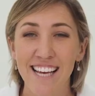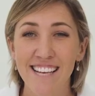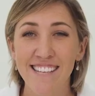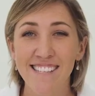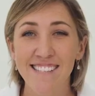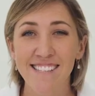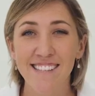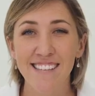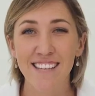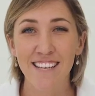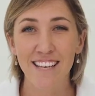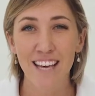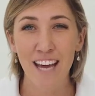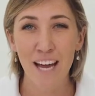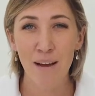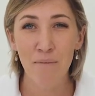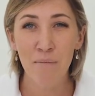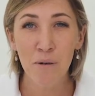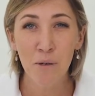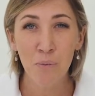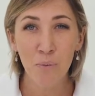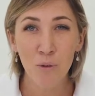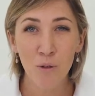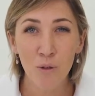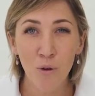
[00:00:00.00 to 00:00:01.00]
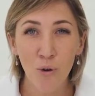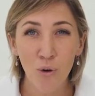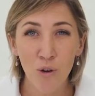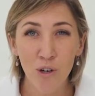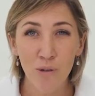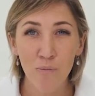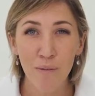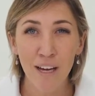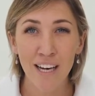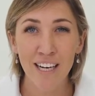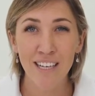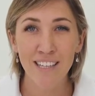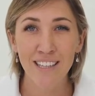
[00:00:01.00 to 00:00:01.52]
is the camera will
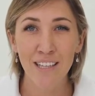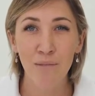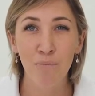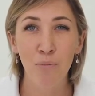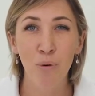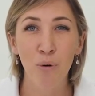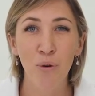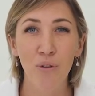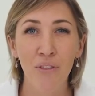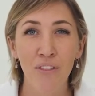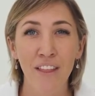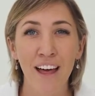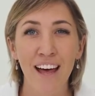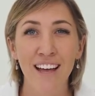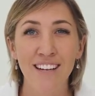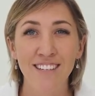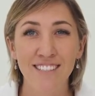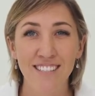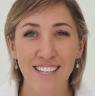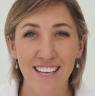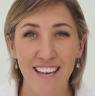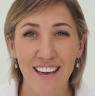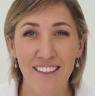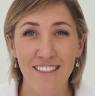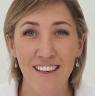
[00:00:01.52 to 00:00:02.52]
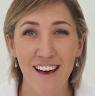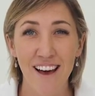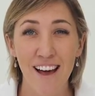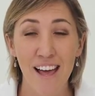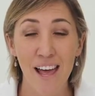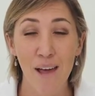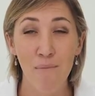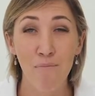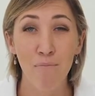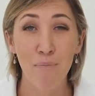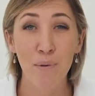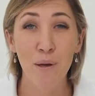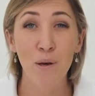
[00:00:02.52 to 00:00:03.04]
automatically put that together
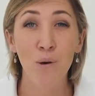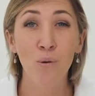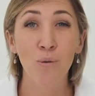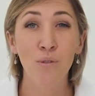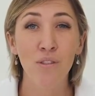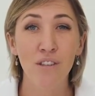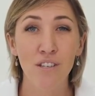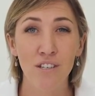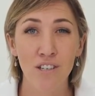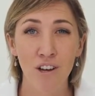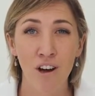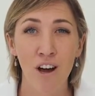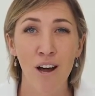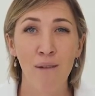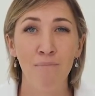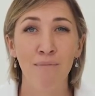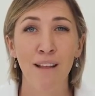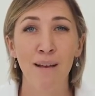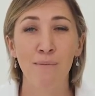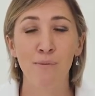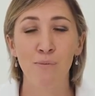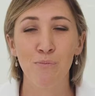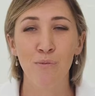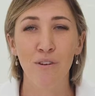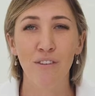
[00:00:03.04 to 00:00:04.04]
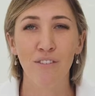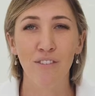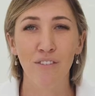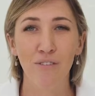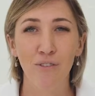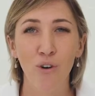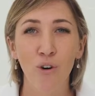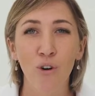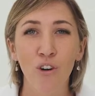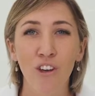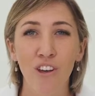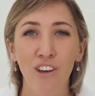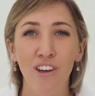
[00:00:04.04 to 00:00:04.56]
and build the time-lapse movie
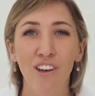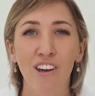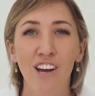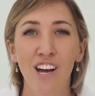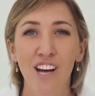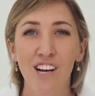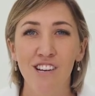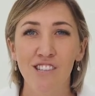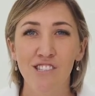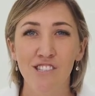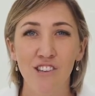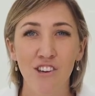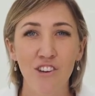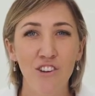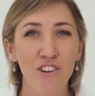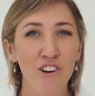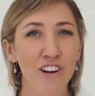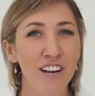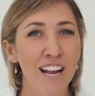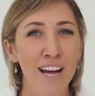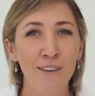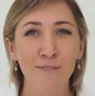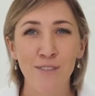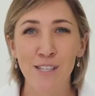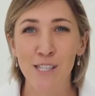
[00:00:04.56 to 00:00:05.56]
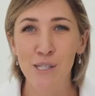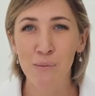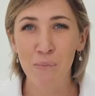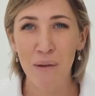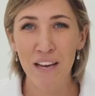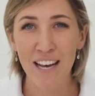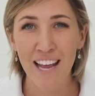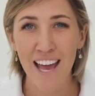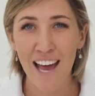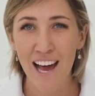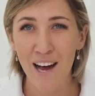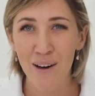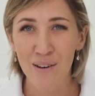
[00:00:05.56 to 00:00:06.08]
for you. So you don't have to
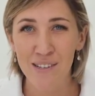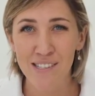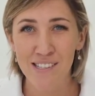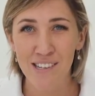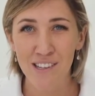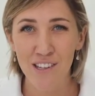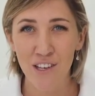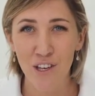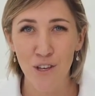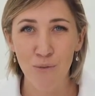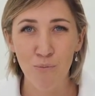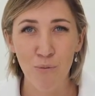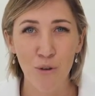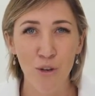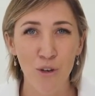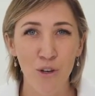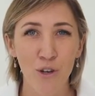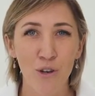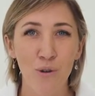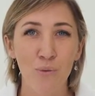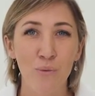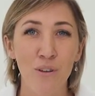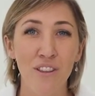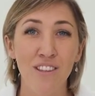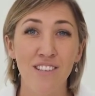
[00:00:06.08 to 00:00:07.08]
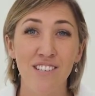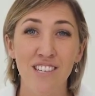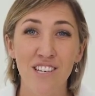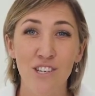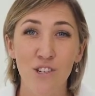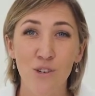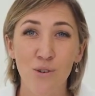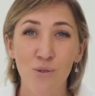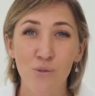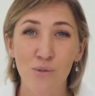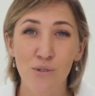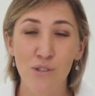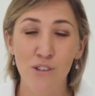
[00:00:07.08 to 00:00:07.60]
spend hours on the computer with
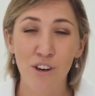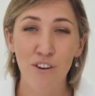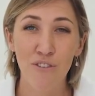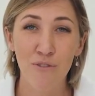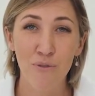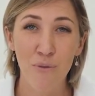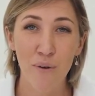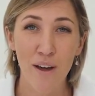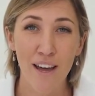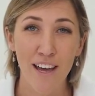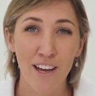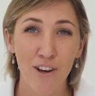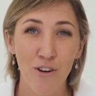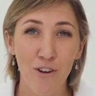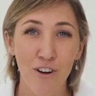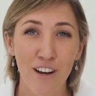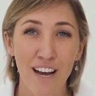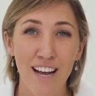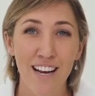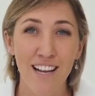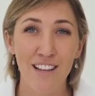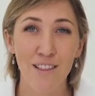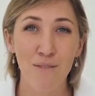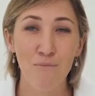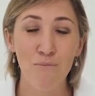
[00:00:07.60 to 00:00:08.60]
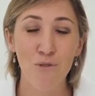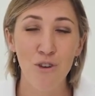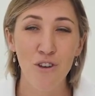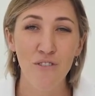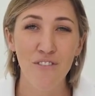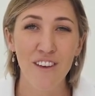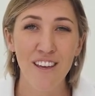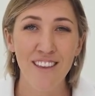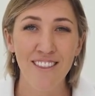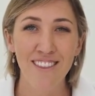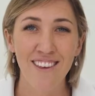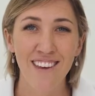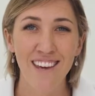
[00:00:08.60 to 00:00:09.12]
additional software creating the
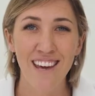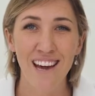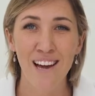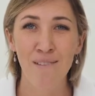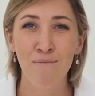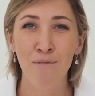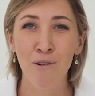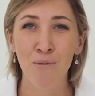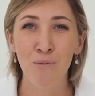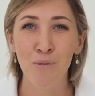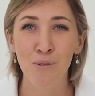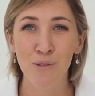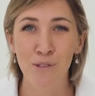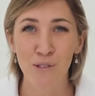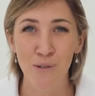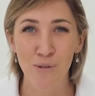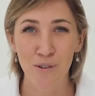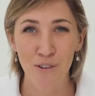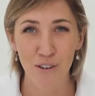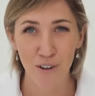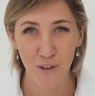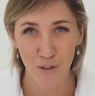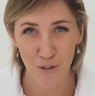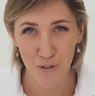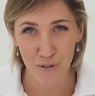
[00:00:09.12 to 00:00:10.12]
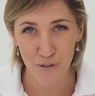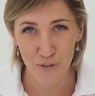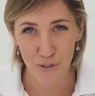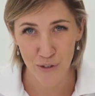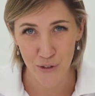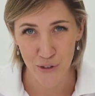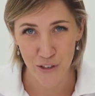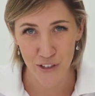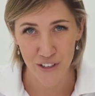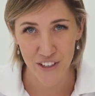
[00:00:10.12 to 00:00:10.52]
movie, the camera will do it all for